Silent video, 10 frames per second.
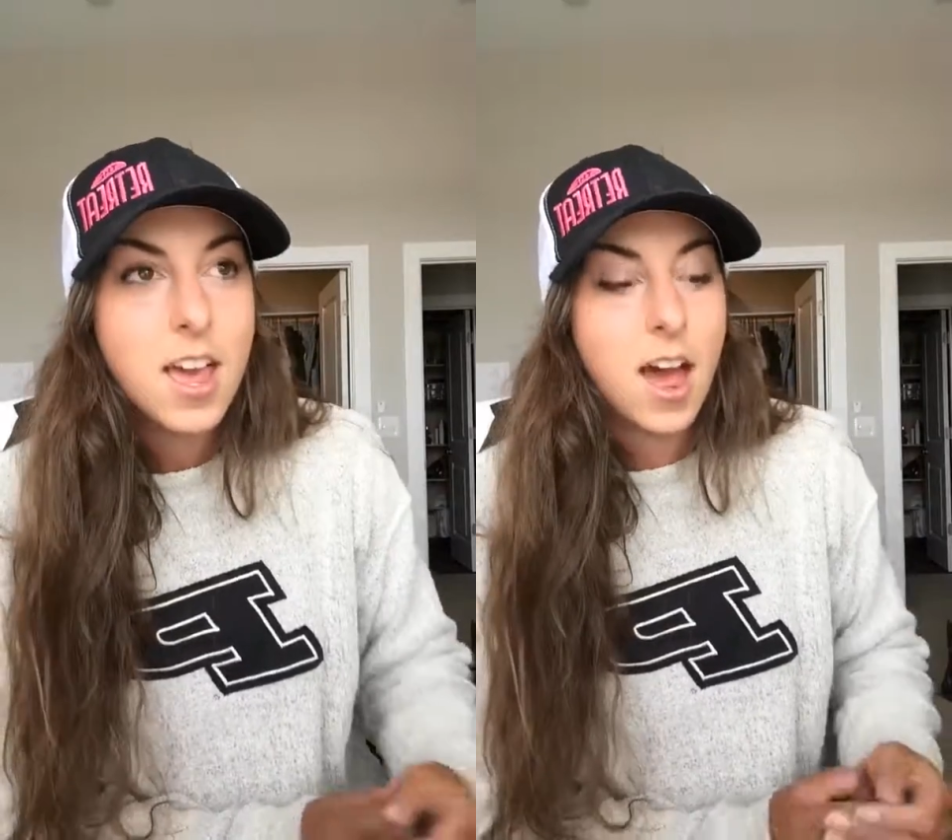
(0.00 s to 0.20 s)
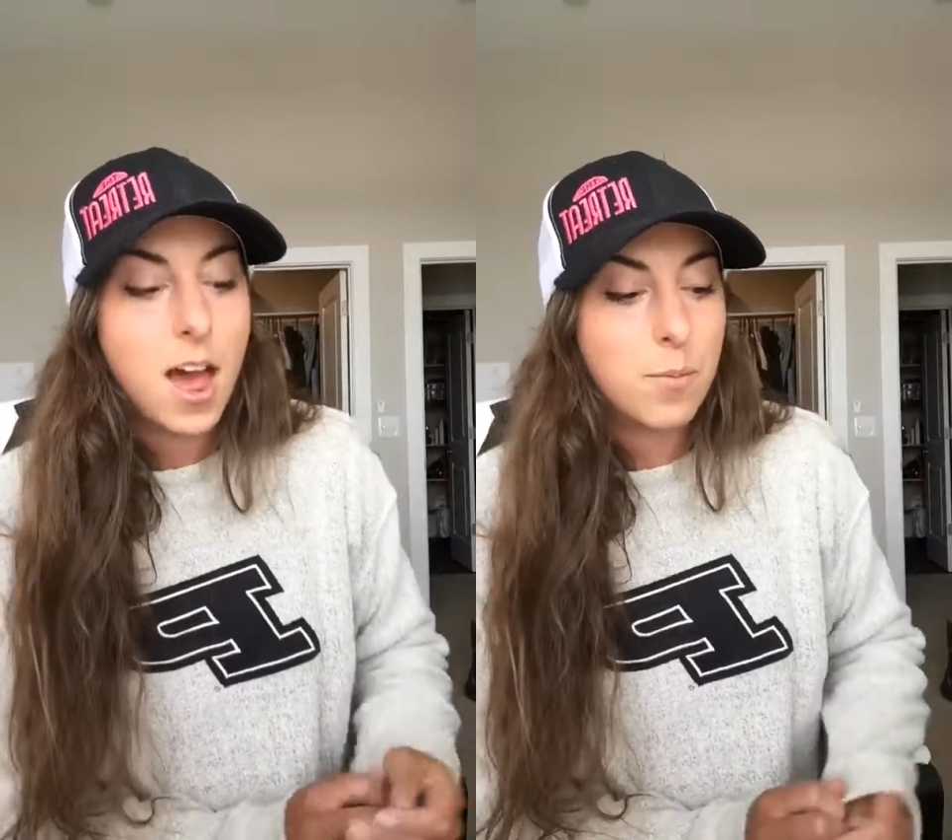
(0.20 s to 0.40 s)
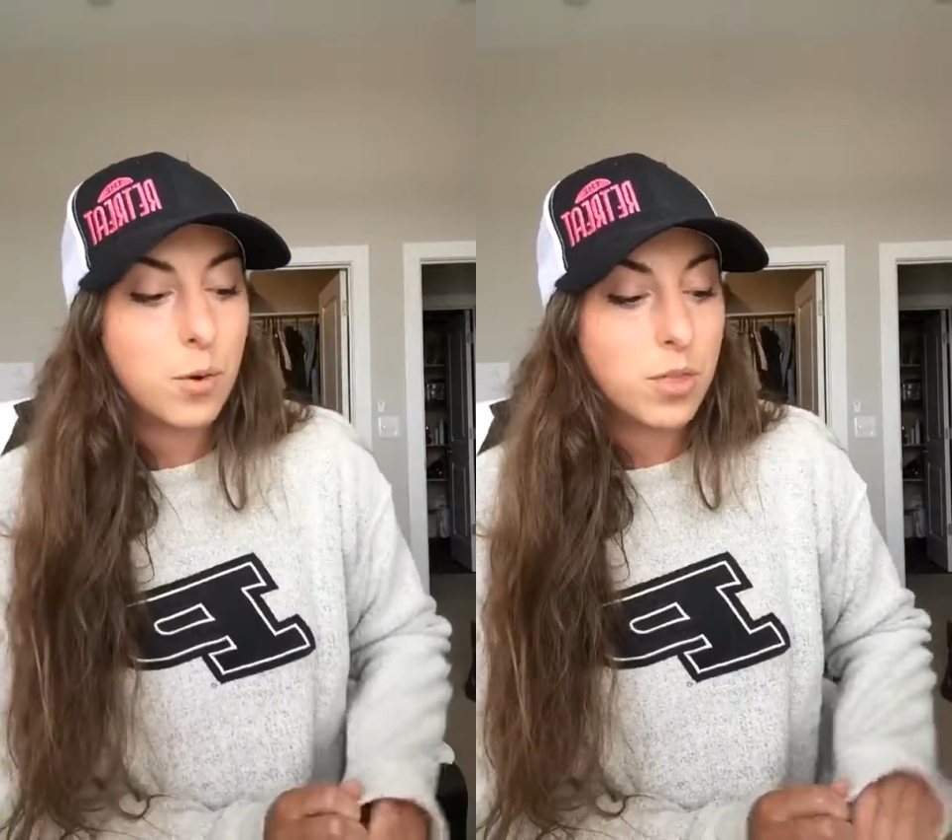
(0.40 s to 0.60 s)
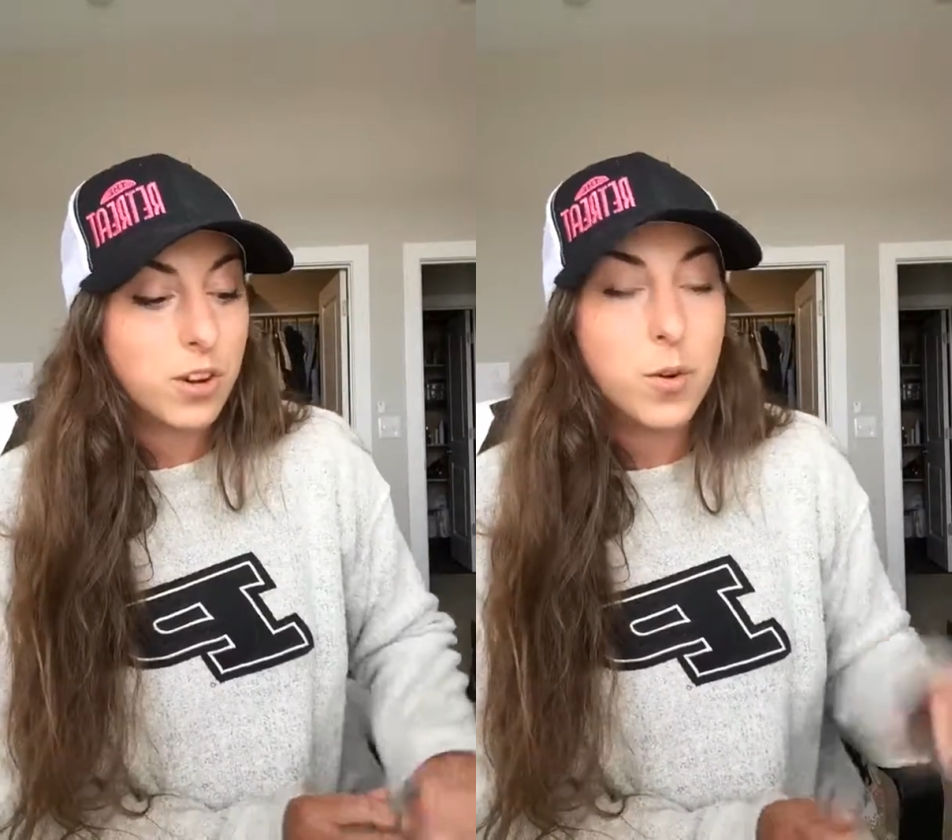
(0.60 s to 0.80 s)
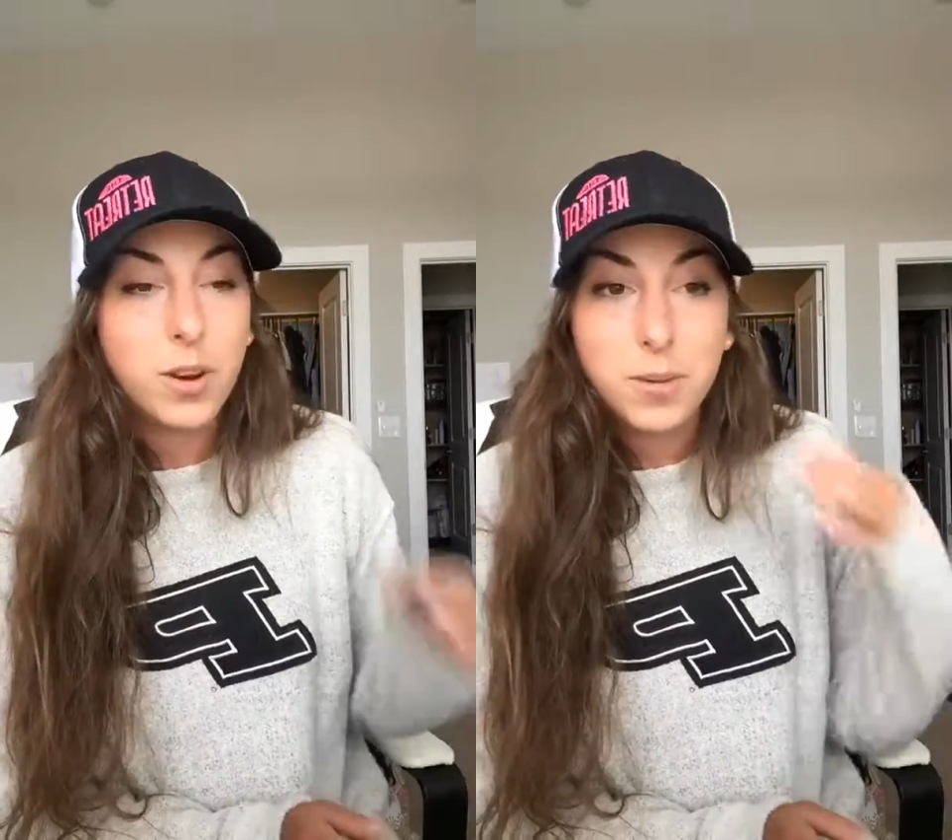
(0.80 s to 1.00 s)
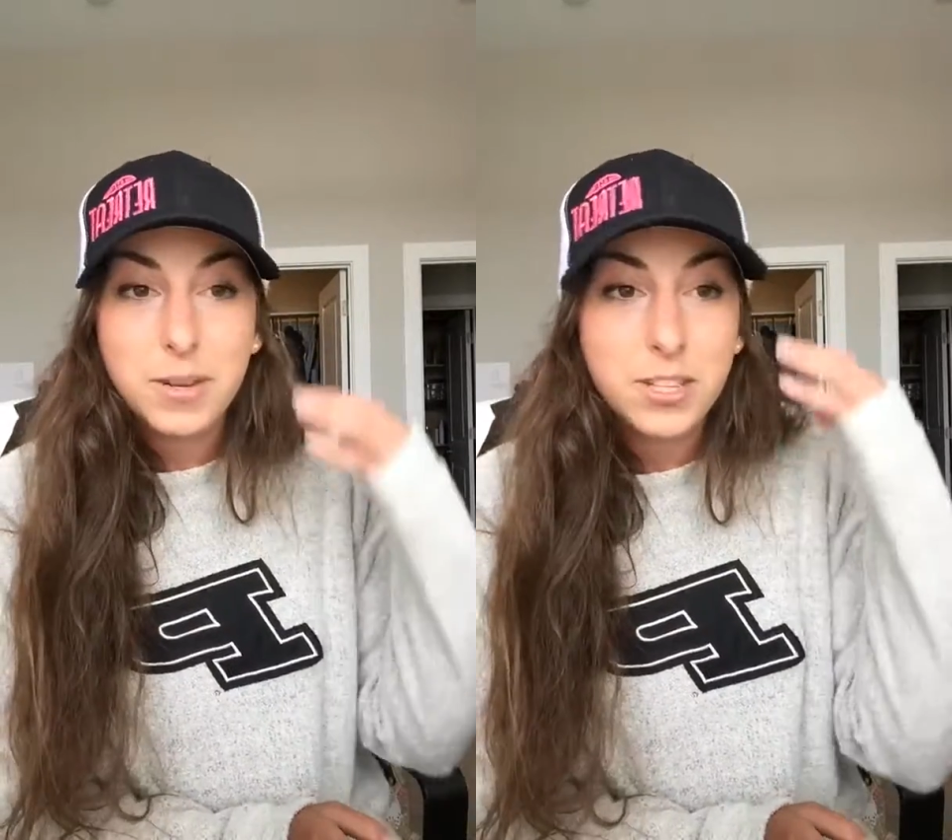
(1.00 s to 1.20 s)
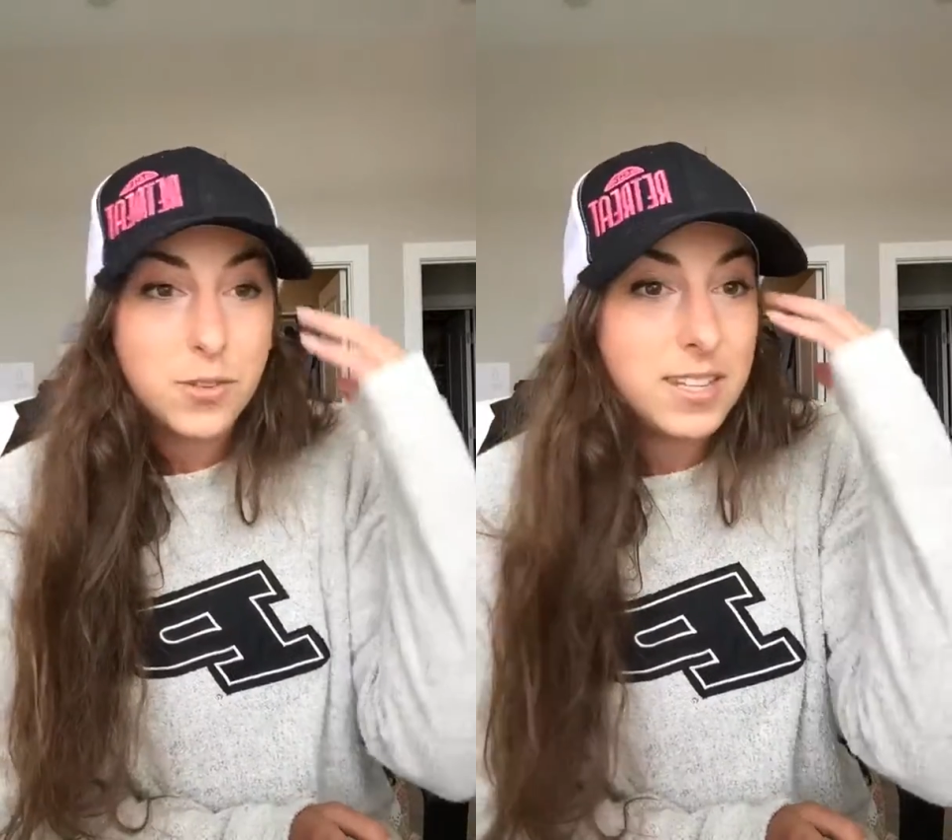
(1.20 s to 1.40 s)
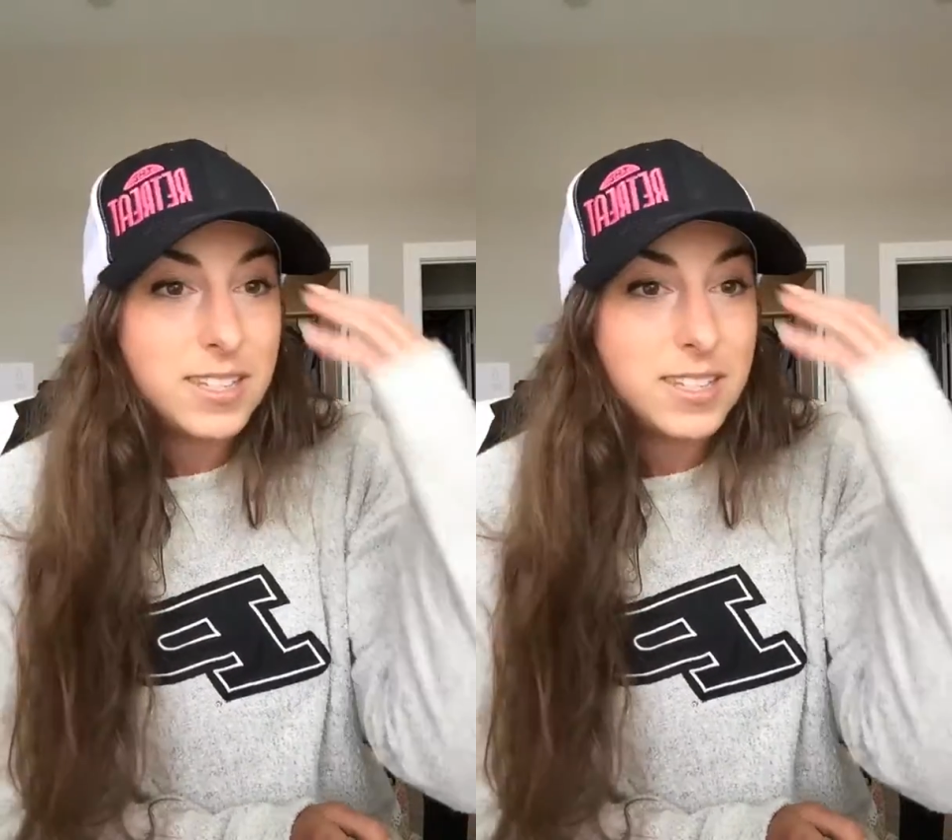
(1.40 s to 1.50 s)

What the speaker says: where they're going to be doing